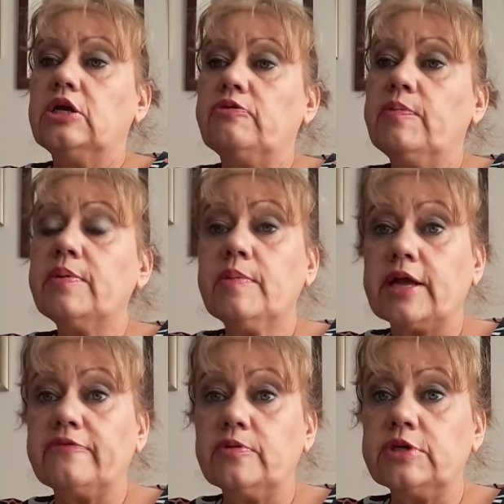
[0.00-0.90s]
Remember my
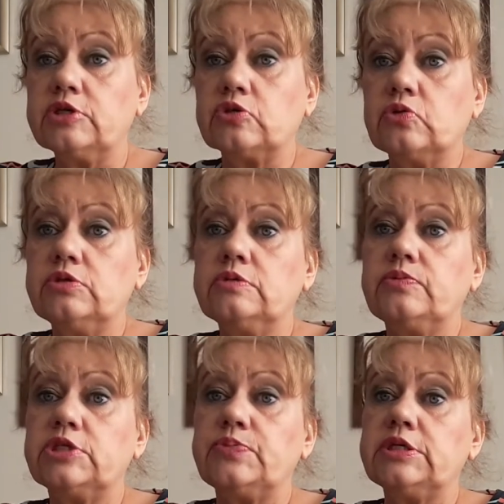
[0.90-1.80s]
giveaways going,
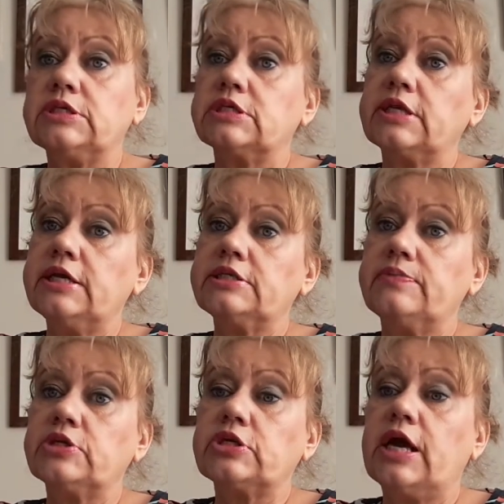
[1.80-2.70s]
just be subscribed to
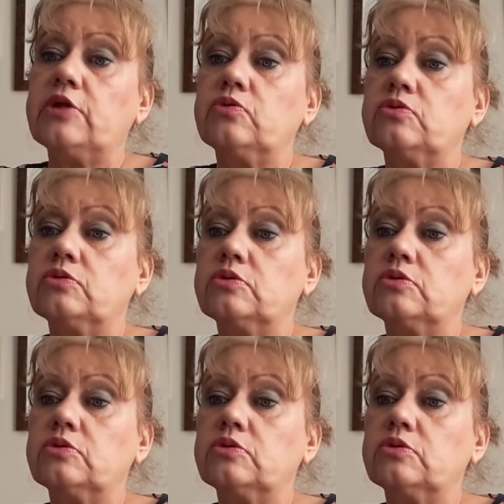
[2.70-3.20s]
my channel,